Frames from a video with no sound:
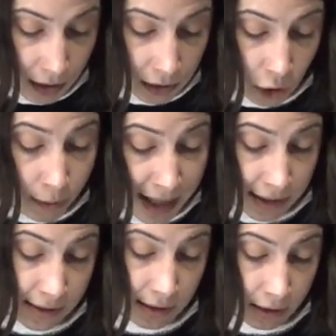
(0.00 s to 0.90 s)

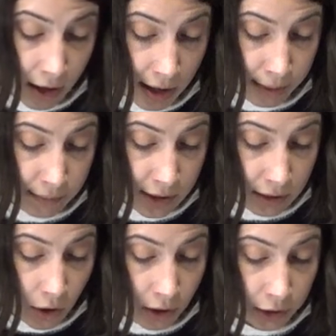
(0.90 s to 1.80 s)
Lawmakers at the time did
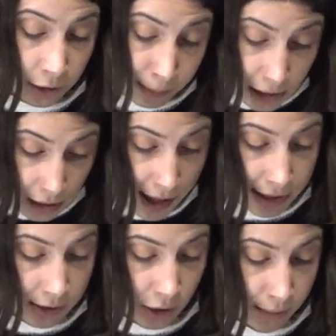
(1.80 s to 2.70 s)
not
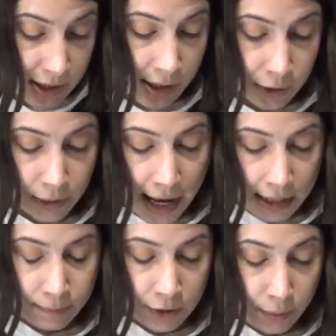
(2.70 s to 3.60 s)
criminalise homosexual
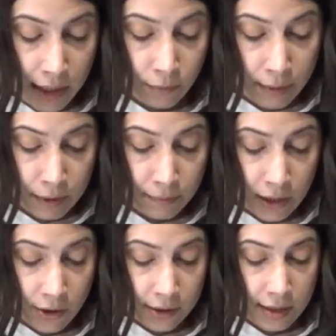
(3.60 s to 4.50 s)
acts between women
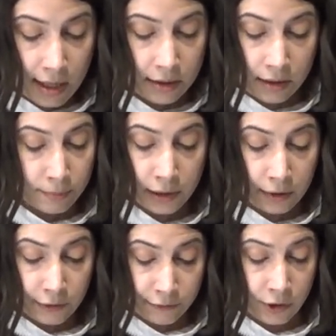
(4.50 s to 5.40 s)
because they simply
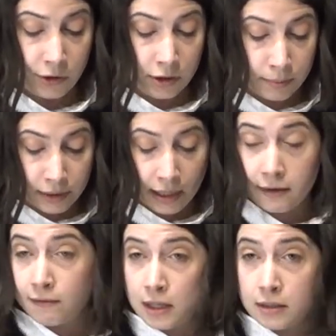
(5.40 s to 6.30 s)
refused to
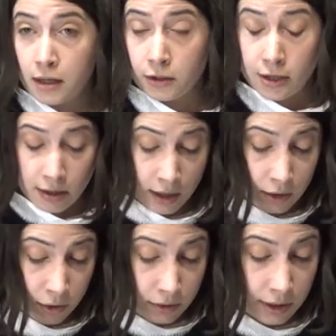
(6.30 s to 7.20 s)
believe that such a thing
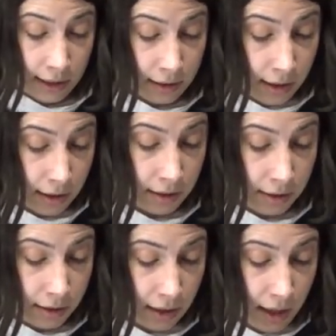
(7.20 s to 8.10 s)
could
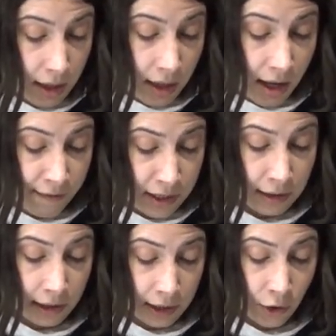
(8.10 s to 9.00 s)
exist.
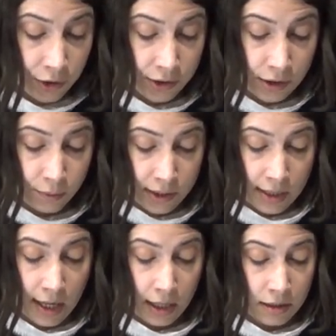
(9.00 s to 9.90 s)
Evidently, ghosts were
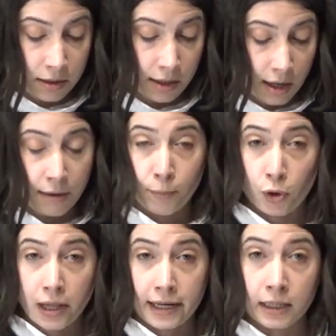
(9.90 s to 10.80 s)
seen a
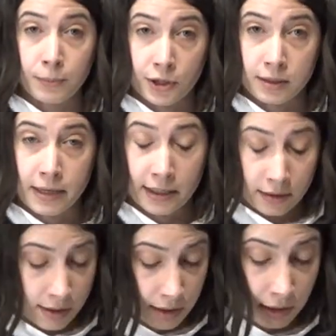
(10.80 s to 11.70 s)
more likely
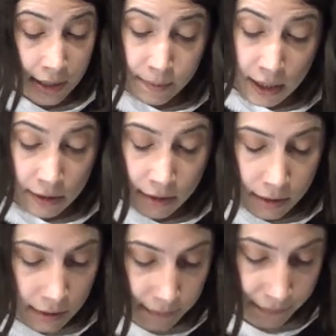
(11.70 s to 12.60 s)
prospect than lesbians.